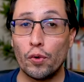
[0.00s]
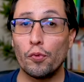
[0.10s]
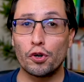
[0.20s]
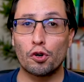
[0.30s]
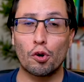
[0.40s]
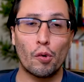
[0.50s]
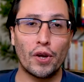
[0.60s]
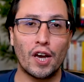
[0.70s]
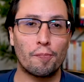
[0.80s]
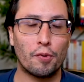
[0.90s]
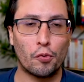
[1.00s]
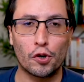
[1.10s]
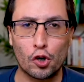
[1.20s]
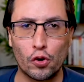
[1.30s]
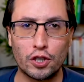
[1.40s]
we were growing up and we
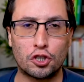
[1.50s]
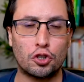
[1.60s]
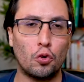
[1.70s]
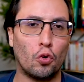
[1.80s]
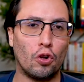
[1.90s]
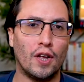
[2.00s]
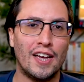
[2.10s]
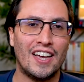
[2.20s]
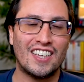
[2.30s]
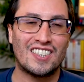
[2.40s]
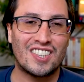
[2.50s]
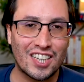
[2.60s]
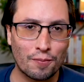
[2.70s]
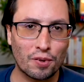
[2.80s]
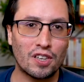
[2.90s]
were going to school,
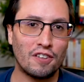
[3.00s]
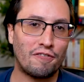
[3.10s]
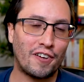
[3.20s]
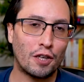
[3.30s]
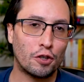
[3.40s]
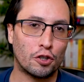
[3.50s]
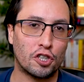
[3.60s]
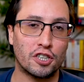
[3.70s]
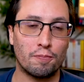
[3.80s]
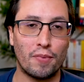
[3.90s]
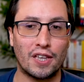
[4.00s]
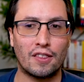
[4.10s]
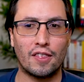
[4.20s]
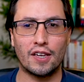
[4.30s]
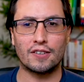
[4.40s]
typically failure just
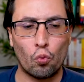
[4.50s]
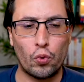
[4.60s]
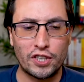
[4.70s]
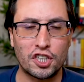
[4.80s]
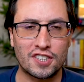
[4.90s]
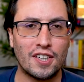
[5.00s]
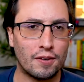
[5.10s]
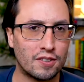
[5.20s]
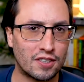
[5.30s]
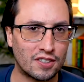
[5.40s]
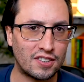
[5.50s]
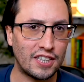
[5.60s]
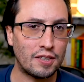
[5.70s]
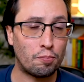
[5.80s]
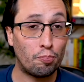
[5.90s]
meant that we just didn't
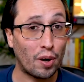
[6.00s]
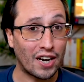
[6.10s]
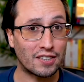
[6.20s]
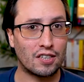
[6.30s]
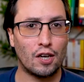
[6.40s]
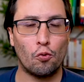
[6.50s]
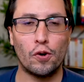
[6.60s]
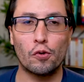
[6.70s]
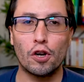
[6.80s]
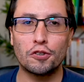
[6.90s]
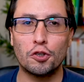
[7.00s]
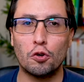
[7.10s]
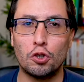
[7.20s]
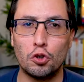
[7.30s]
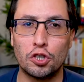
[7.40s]
succeed, but we were
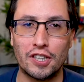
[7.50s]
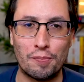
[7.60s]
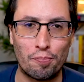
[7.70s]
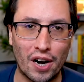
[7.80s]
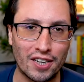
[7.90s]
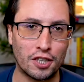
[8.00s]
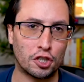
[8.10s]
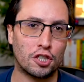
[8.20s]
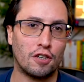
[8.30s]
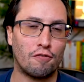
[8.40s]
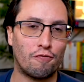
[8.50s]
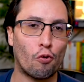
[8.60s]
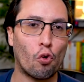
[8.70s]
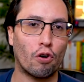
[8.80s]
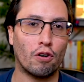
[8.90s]
also usually punished
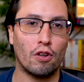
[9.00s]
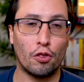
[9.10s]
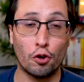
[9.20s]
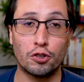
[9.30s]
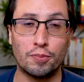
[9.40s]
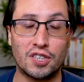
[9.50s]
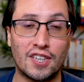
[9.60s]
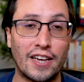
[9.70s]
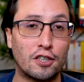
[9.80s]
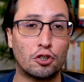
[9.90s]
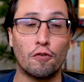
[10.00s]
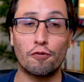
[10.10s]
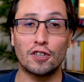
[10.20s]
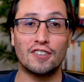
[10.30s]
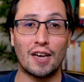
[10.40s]
for those mistakes. So
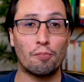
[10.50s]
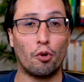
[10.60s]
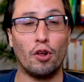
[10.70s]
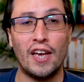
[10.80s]
for example,